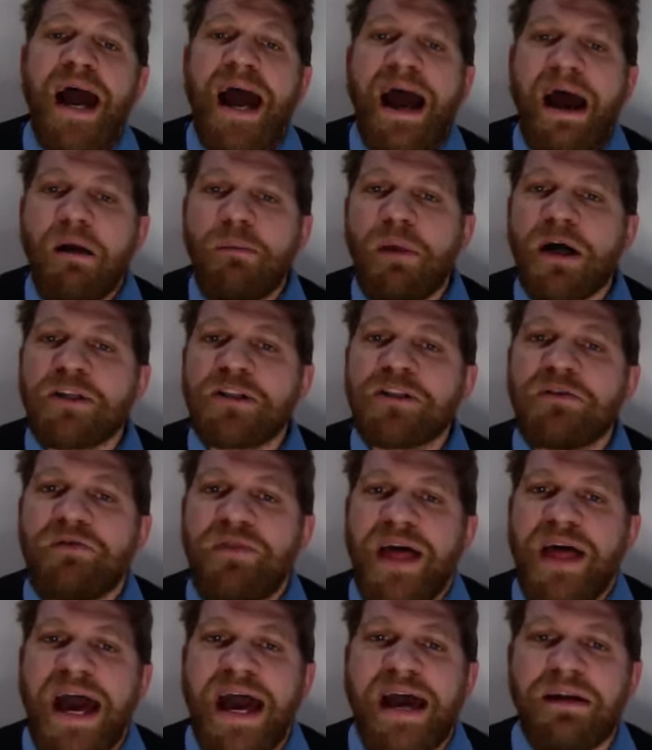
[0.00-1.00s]
How much
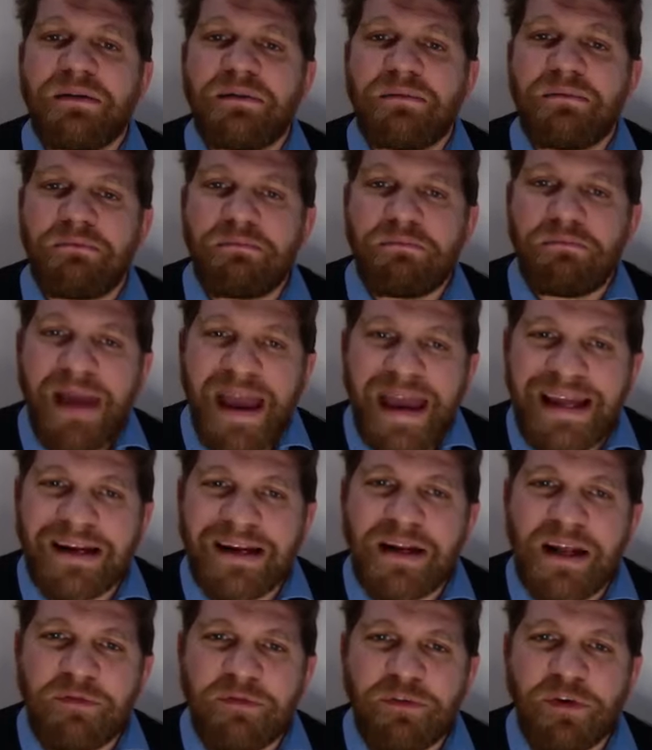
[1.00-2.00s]
of that made
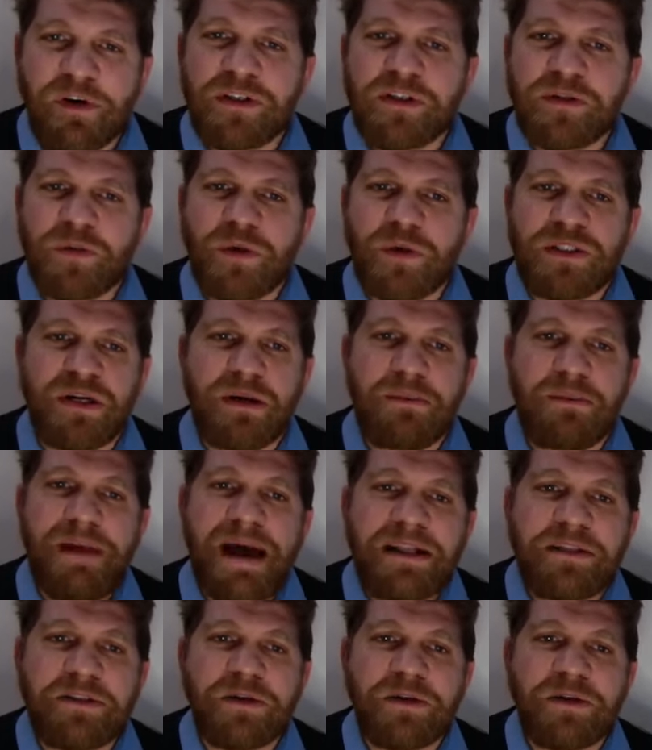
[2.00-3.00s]
a difference? Was it a
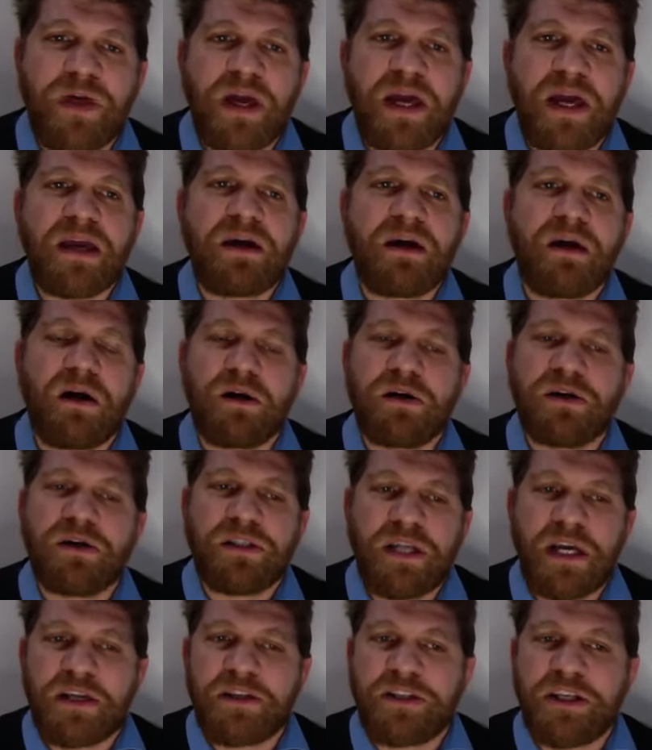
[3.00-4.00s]
mental thing
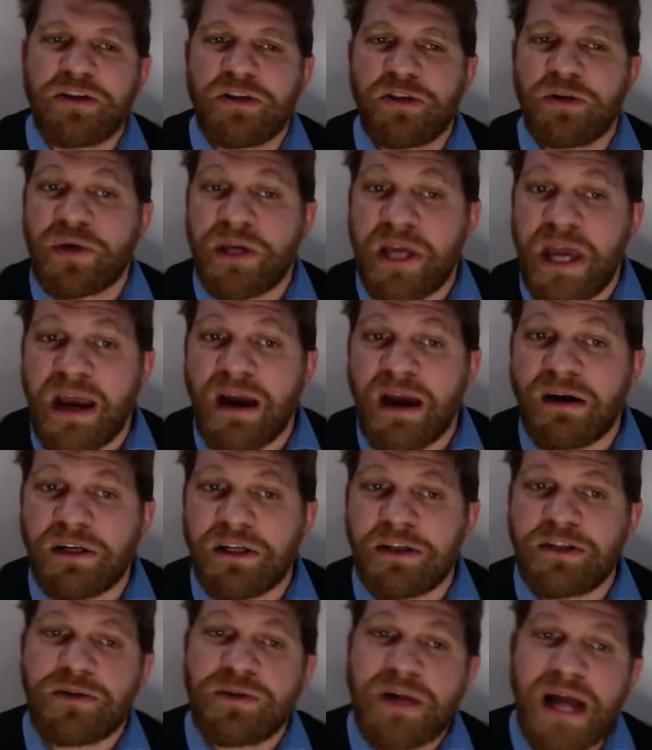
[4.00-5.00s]
or did you care?
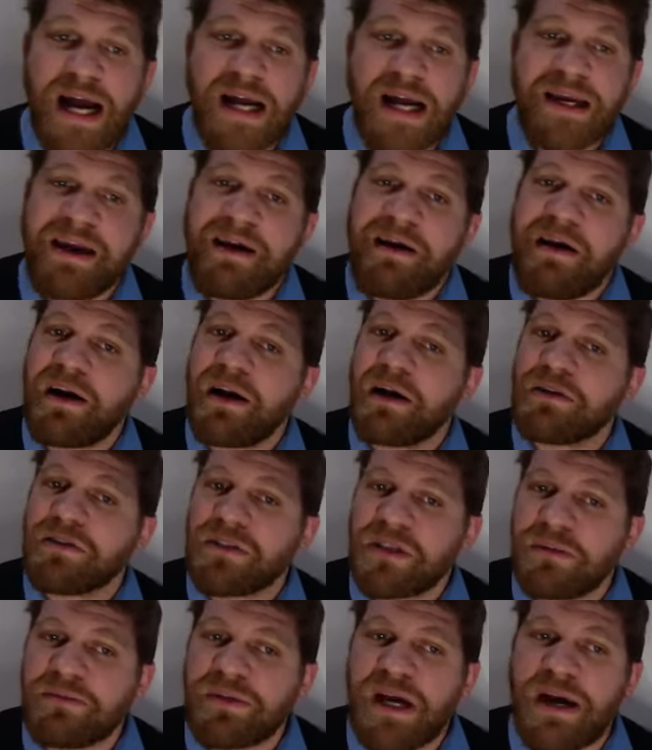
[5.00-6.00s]
Did you not care? I know
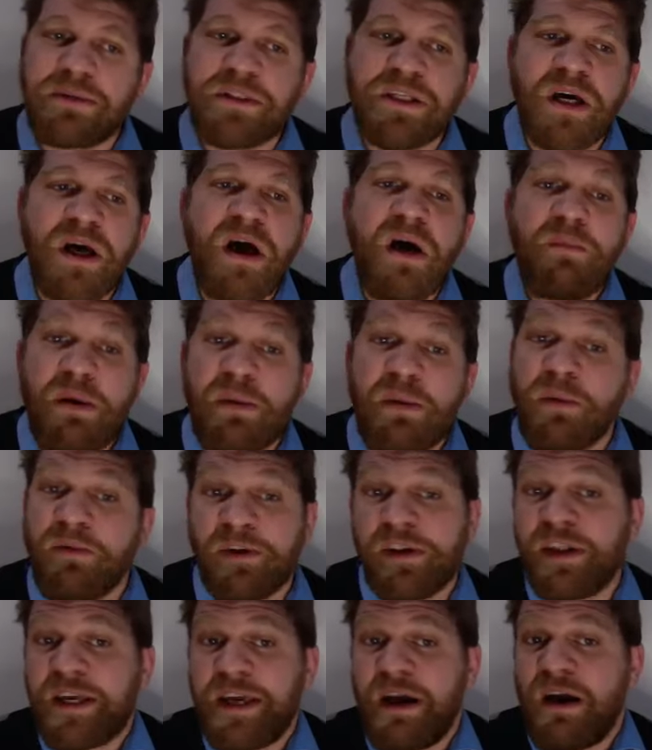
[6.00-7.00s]
sometimes people
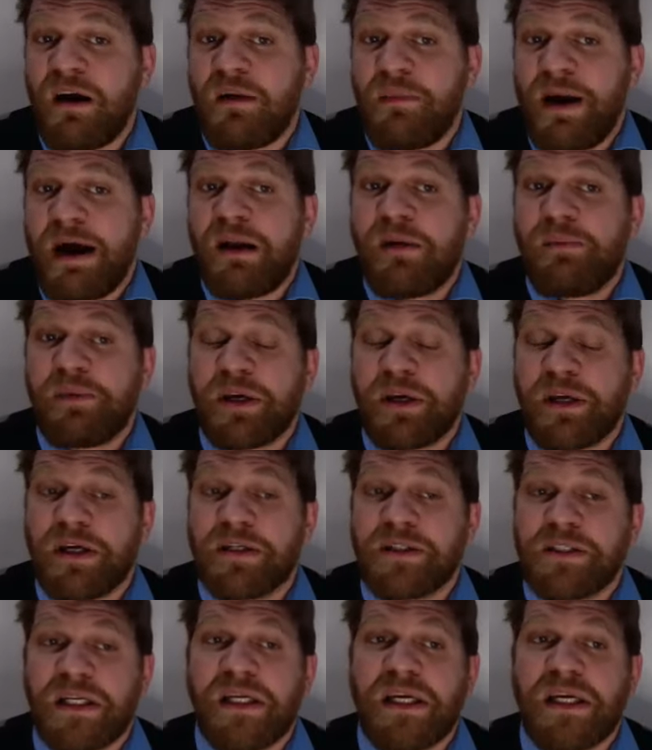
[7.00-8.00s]
really care about it
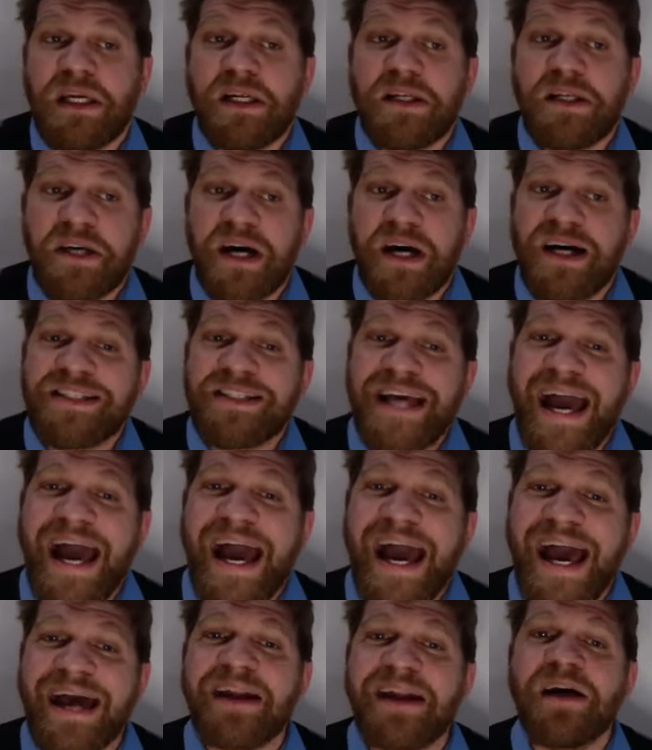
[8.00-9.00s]
because it does
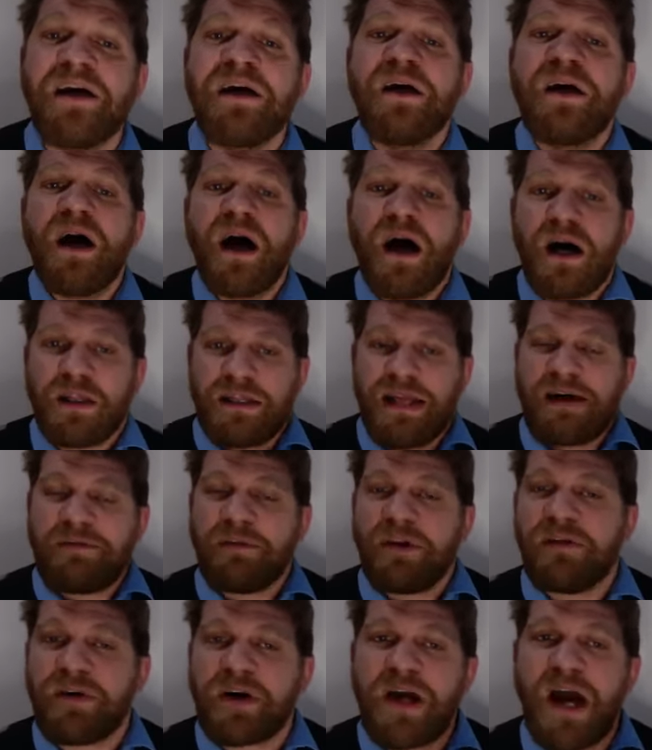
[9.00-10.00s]
add a
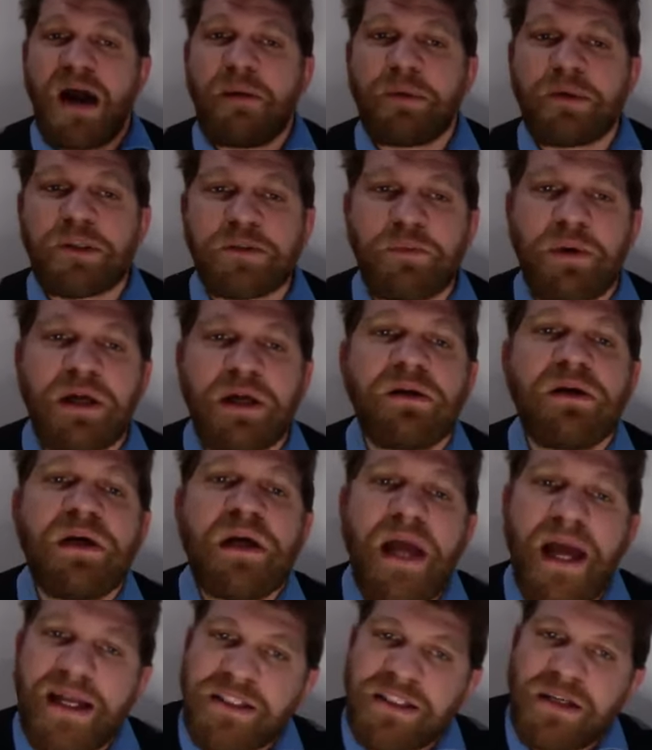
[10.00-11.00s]
level of accomplishment.
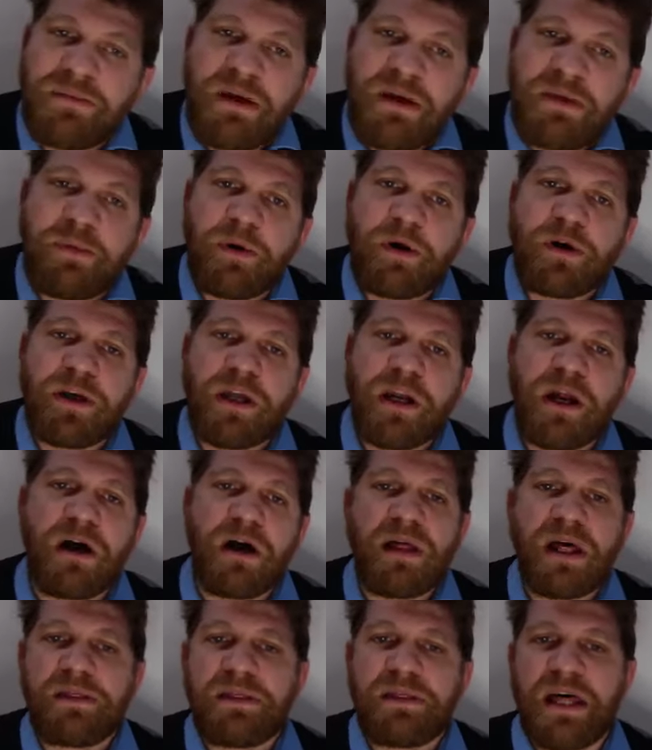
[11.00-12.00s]
And some people, you
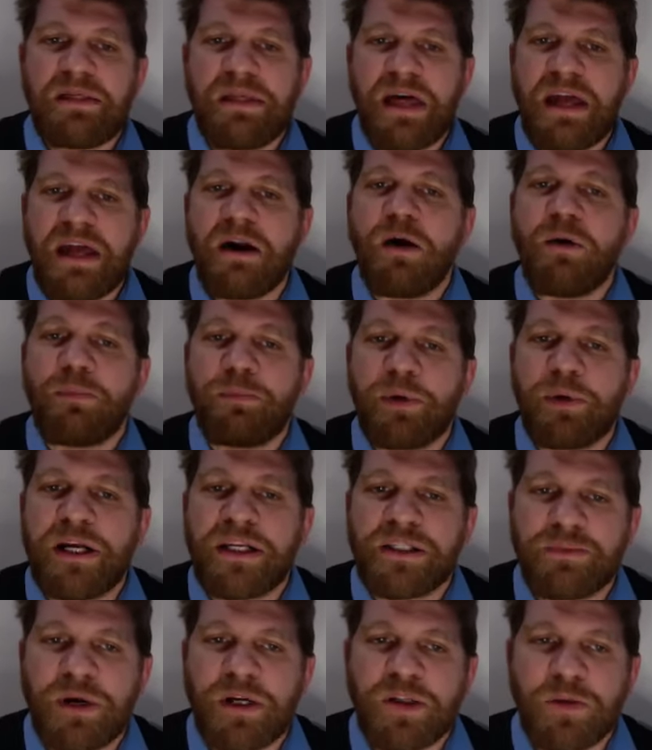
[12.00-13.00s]
know, they don't put
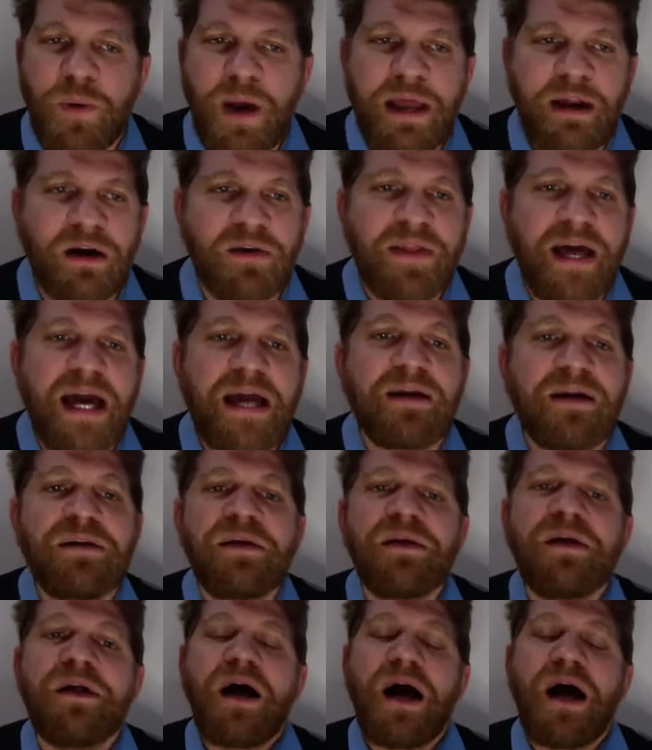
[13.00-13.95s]
as much weight on that.